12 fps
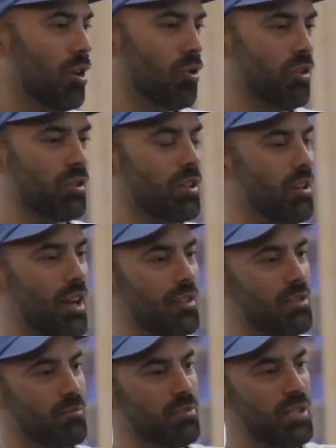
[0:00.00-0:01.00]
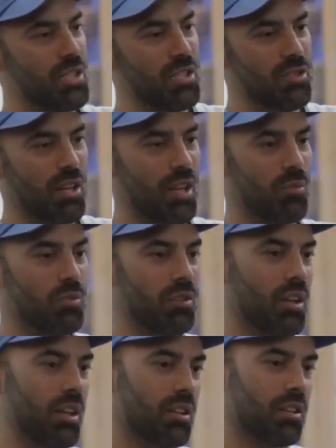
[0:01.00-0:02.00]
or they'll connect some DJ with
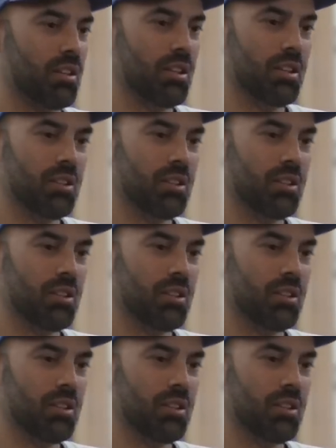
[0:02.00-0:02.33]
like